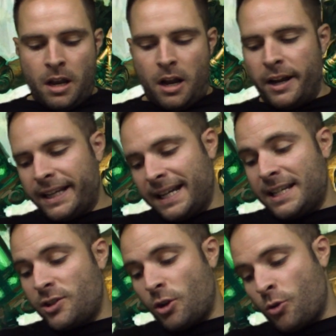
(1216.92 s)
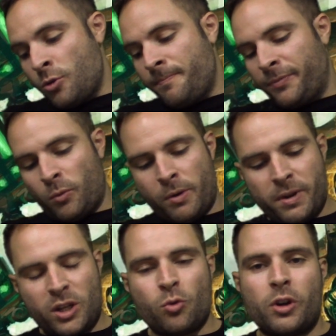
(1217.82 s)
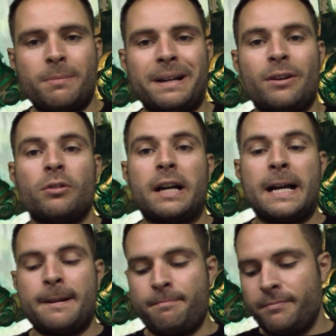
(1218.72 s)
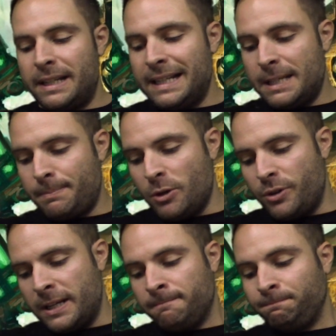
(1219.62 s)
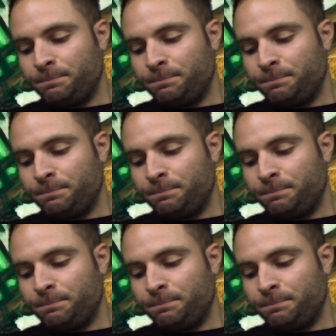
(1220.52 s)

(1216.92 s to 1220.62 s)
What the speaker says: Okay, so when we're talking about list building